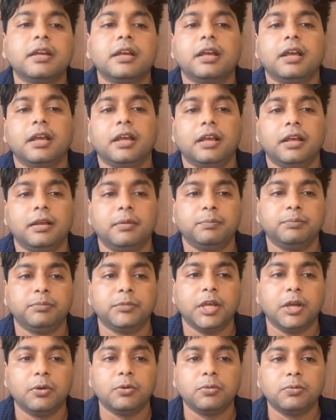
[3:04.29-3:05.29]

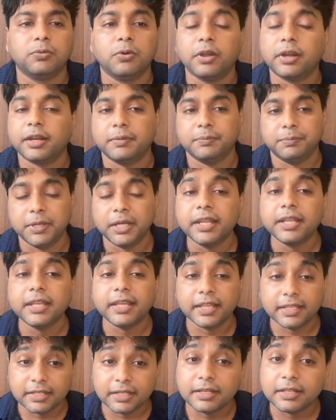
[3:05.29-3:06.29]
Now for building
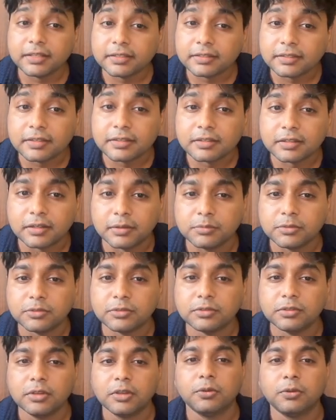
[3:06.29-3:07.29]
agentic
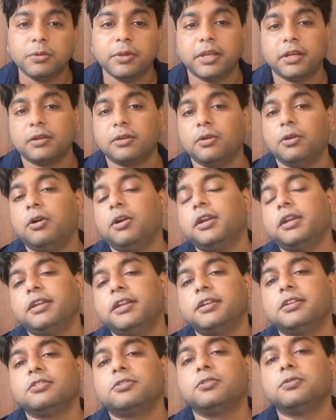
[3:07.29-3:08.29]
systems where Claude
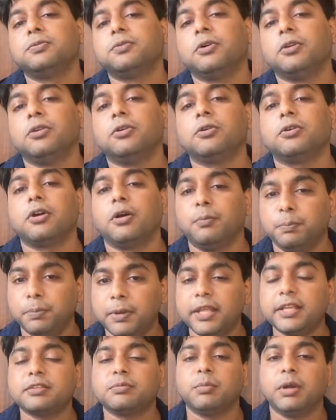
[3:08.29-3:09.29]
needs to follow
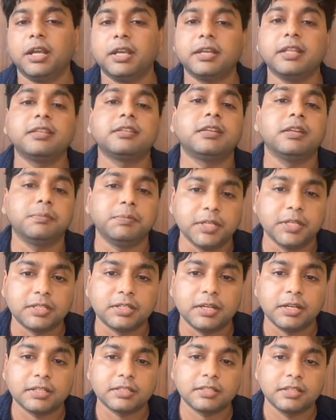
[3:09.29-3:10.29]
complex multi-step
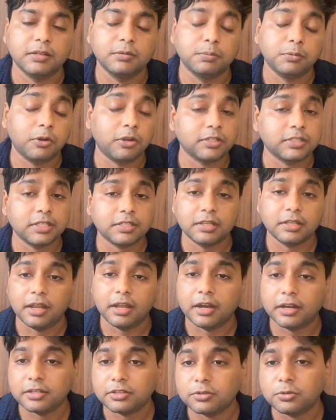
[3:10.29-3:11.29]
instruction, process
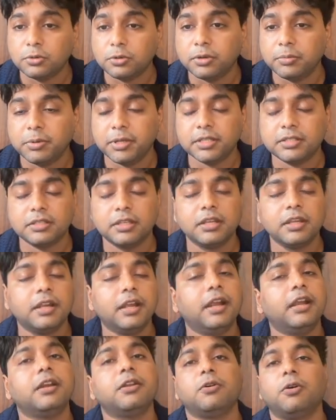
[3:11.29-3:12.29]
large code base
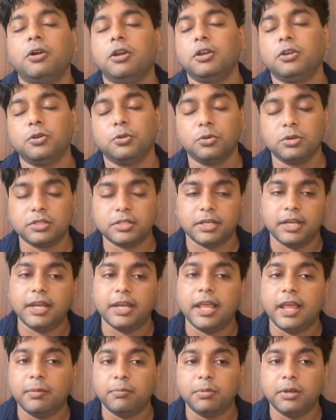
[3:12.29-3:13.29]
and call tools
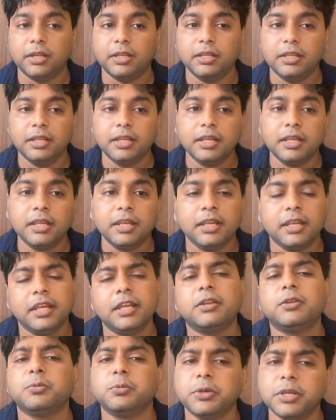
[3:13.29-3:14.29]
reliably,
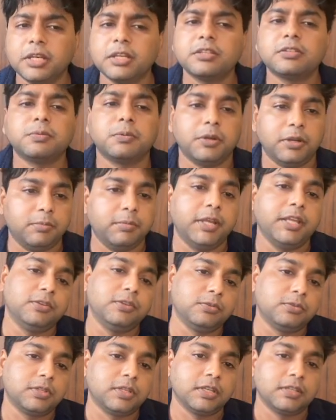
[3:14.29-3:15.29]
it wins for my
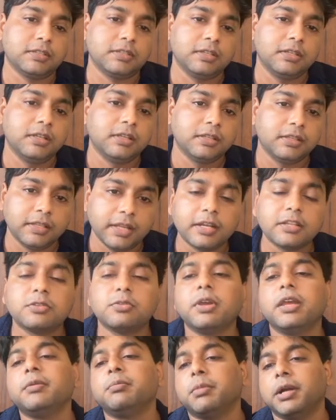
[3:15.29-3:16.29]
use case. That's
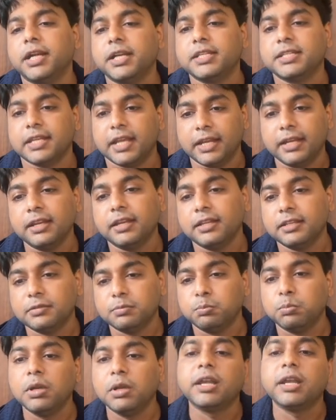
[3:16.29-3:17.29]
why my channel is
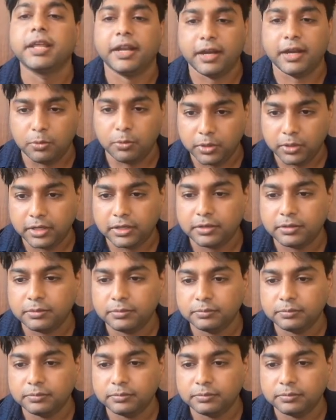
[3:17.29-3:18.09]
built around it.